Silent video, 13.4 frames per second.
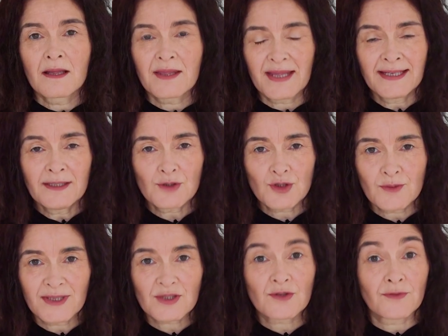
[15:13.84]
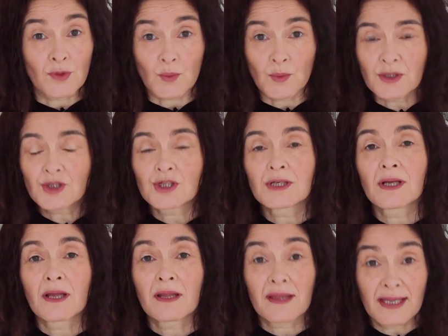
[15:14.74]
Thank you so much for
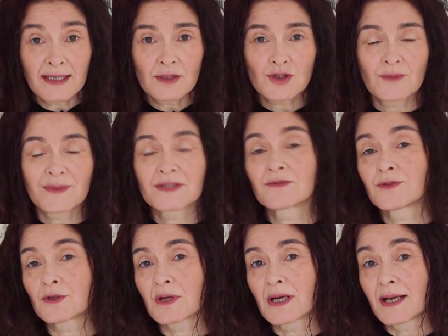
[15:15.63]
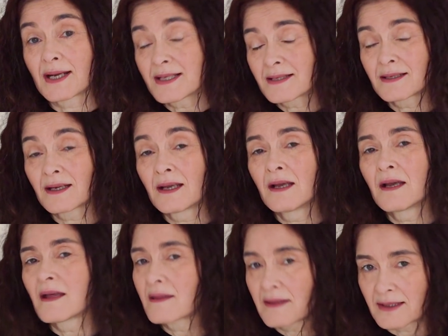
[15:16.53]
watching, thank you so much for listening,
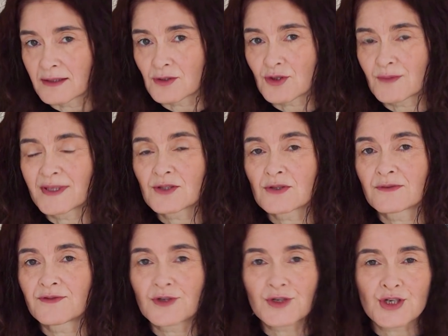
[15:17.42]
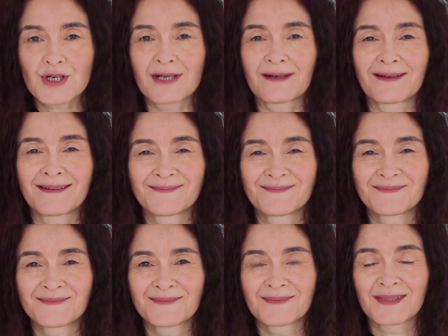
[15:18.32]
and thank you so much for sharing.
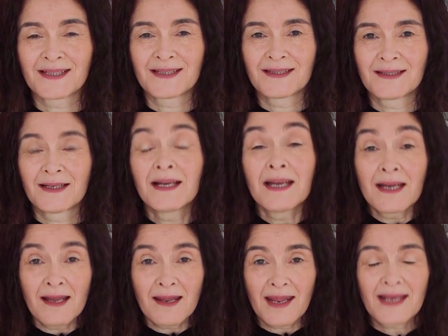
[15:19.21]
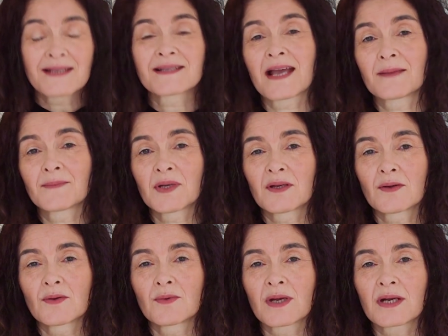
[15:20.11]
Next time,
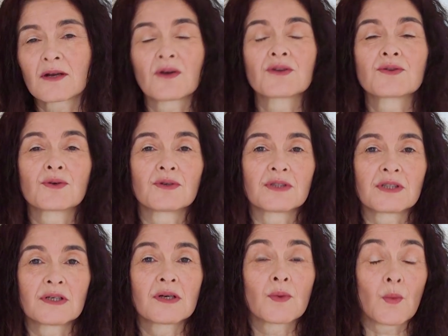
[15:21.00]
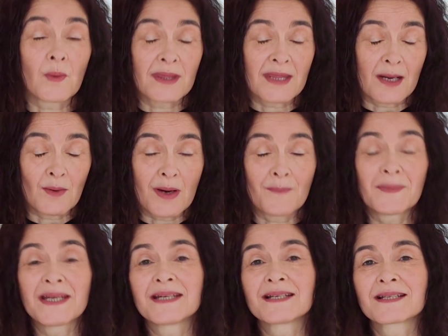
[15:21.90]
we are going to continue with our
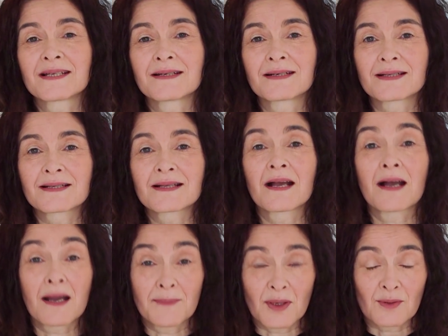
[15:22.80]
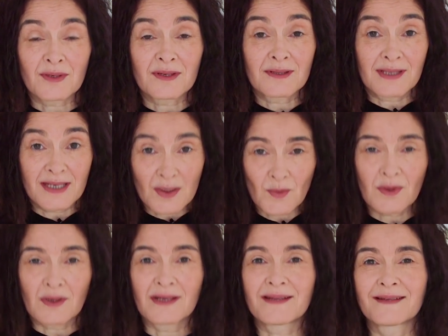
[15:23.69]
mini-series about
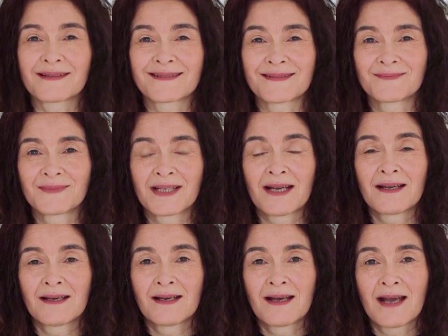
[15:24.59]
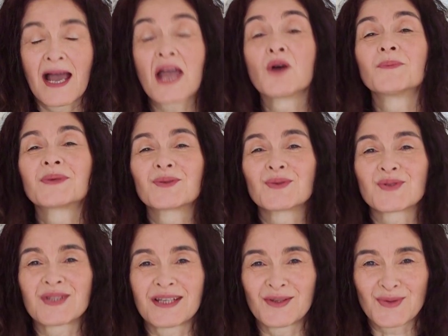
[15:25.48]
inequalities. I hope to
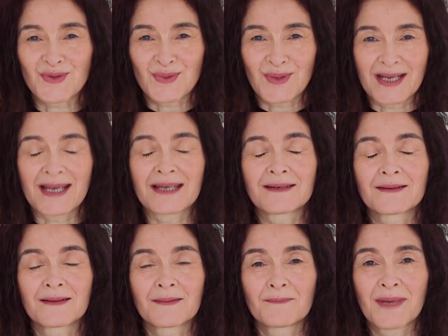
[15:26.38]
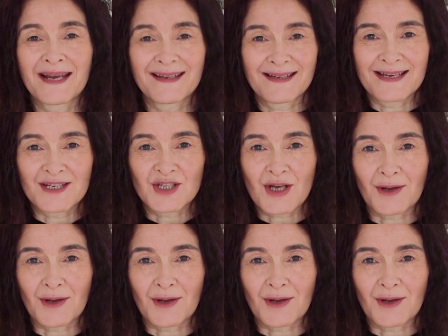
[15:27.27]
see you soon again. Bye and